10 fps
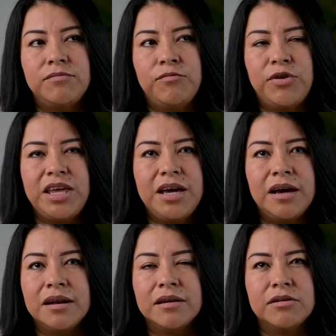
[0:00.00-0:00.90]
we
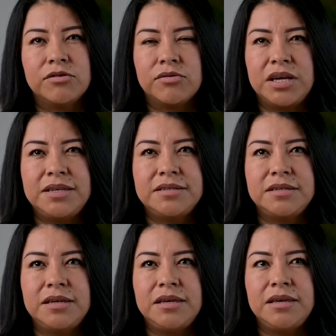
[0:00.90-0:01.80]
had a
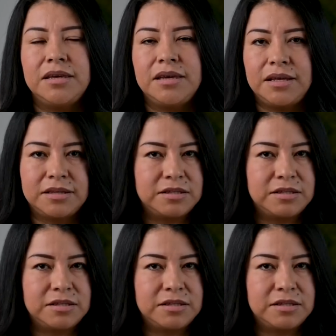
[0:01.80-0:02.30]
crazy heat